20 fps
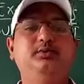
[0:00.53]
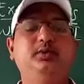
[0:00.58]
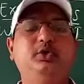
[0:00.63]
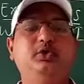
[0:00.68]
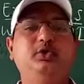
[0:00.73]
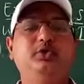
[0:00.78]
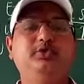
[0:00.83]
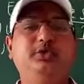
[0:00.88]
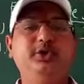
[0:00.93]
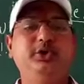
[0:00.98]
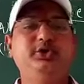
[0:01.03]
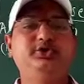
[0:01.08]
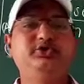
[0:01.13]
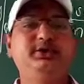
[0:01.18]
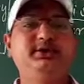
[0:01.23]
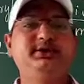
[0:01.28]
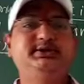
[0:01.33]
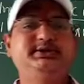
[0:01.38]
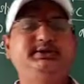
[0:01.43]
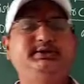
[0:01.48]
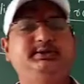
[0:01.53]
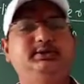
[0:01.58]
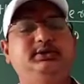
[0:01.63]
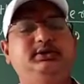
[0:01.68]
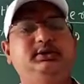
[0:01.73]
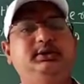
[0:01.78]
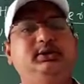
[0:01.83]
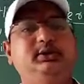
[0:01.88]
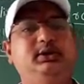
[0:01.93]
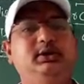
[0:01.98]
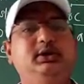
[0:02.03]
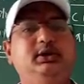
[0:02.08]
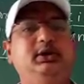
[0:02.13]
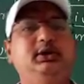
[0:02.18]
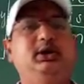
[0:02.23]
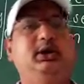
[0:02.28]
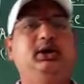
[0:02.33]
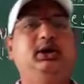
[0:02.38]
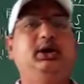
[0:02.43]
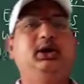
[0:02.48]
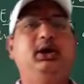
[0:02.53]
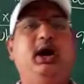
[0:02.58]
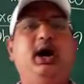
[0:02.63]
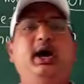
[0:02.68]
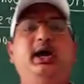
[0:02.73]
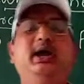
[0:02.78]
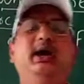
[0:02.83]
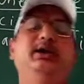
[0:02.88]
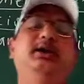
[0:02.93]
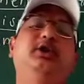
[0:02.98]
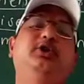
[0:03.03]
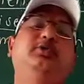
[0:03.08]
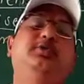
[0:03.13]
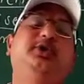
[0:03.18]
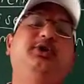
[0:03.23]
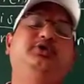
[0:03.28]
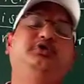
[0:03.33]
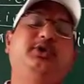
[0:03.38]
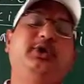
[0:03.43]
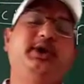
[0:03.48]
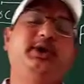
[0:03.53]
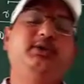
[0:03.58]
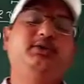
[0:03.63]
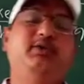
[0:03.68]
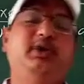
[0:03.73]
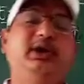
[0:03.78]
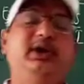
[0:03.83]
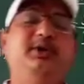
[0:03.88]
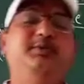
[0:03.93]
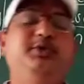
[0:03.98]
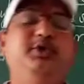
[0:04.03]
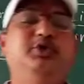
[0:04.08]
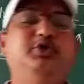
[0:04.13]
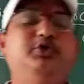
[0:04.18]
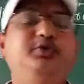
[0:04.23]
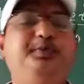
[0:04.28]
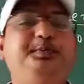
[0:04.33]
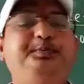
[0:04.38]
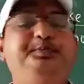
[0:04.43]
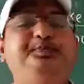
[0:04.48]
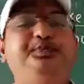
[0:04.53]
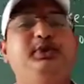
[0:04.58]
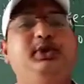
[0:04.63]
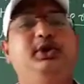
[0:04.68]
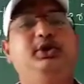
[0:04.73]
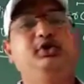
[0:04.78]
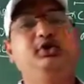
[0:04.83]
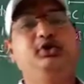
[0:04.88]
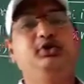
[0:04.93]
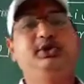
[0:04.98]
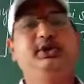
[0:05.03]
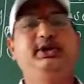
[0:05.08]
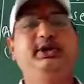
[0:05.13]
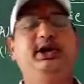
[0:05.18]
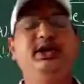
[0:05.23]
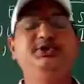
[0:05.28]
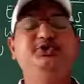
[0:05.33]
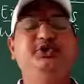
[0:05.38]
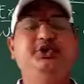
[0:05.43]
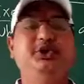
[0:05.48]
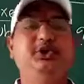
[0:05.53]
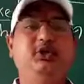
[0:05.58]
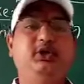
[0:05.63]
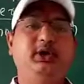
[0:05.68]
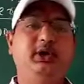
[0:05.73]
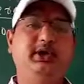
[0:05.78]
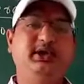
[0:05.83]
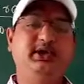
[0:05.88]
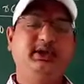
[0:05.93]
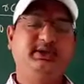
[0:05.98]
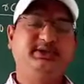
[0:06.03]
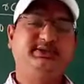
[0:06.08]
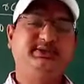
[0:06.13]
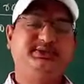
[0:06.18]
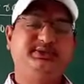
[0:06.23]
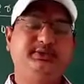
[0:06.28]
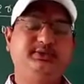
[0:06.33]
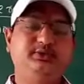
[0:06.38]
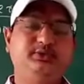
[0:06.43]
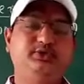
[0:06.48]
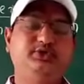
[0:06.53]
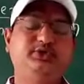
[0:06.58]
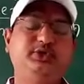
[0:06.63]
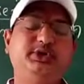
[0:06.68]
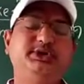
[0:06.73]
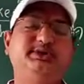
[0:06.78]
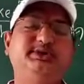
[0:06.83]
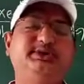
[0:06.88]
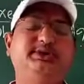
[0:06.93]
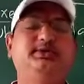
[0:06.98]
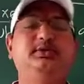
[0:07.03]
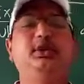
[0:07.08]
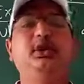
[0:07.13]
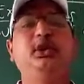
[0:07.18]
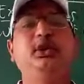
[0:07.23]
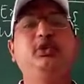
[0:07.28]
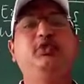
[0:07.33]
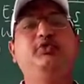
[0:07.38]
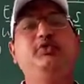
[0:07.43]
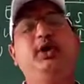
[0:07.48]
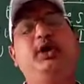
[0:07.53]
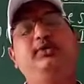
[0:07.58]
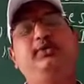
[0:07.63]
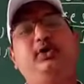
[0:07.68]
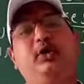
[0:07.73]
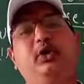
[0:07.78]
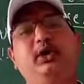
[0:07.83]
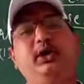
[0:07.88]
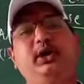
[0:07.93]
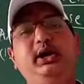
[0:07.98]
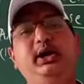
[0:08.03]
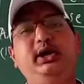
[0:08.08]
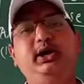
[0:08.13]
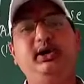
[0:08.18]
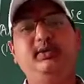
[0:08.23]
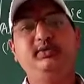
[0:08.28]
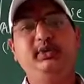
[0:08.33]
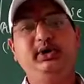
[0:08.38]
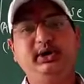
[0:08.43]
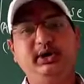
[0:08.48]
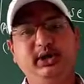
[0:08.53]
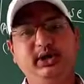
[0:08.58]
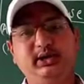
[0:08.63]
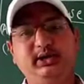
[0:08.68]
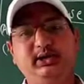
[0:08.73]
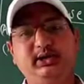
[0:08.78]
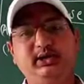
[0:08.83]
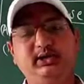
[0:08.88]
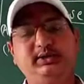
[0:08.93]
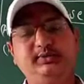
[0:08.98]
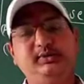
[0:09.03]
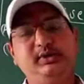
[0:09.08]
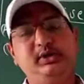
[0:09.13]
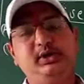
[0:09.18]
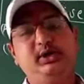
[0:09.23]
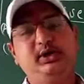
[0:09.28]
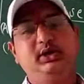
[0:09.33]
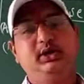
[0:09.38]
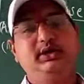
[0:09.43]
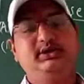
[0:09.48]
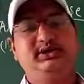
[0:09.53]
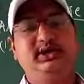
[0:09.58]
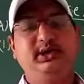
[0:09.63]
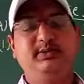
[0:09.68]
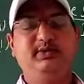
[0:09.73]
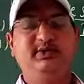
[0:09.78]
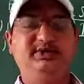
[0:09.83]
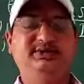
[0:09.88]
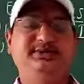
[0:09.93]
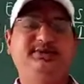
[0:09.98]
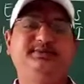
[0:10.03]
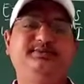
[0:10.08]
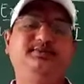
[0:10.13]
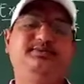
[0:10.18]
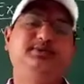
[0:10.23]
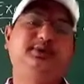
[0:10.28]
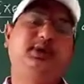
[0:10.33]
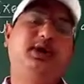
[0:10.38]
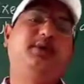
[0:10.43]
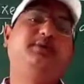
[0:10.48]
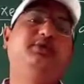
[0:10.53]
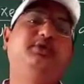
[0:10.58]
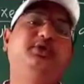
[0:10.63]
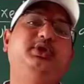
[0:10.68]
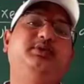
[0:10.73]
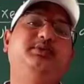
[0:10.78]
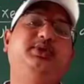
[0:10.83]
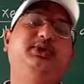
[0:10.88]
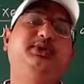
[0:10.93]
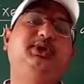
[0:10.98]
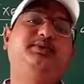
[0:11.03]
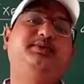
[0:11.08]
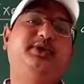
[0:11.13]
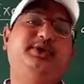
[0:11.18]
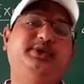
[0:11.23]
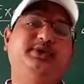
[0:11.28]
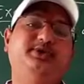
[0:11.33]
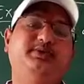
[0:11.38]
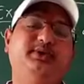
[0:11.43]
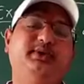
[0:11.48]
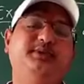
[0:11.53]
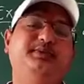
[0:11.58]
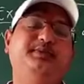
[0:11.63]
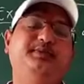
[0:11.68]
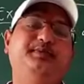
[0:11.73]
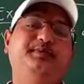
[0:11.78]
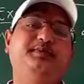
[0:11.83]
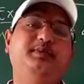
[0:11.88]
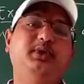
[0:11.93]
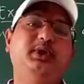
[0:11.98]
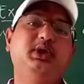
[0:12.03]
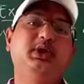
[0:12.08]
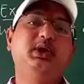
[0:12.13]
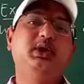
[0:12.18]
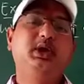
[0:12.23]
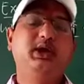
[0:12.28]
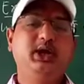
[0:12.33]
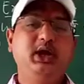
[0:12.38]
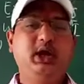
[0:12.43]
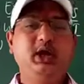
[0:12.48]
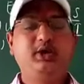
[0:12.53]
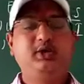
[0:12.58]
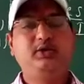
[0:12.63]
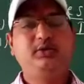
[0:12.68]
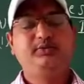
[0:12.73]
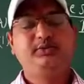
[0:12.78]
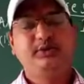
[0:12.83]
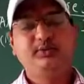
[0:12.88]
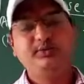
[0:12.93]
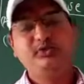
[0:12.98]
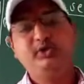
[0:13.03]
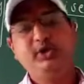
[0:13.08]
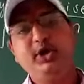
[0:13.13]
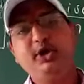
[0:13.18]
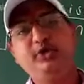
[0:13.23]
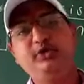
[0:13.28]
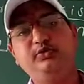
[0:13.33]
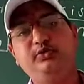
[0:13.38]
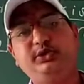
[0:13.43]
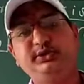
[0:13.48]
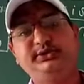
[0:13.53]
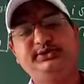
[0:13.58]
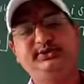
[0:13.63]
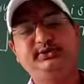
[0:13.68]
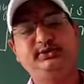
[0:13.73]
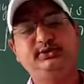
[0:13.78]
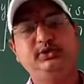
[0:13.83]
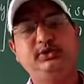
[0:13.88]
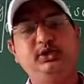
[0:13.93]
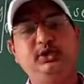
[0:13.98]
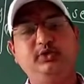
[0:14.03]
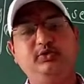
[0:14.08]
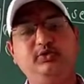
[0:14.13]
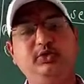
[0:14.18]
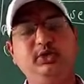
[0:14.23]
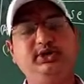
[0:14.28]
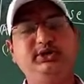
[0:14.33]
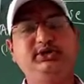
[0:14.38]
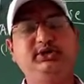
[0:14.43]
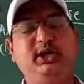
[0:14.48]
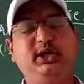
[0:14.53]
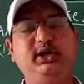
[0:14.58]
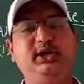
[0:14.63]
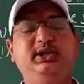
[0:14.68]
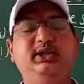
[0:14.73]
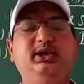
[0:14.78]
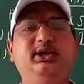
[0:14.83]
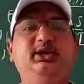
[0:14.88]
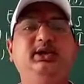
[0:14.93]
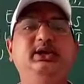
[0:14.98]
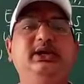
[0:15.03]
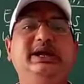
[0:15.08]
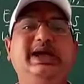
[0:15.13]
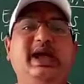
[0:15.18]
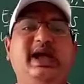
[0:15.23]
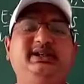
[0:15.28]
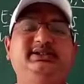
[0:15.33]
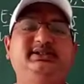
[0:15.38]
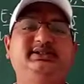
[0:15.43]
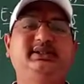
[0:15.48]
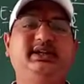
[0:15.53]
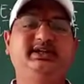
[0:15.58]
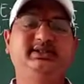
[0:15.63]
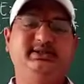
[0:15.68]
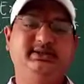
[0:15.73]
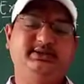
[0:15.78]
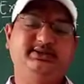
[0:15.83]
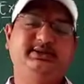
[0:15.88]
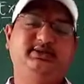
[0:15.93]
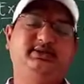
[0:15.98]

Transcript: Good morning, students. I, Swain, welcome you to the GYANJYOTI online classes. Students, we have already completed the syllabus up to the month of October. Now, from today onwards, we will start the exercises,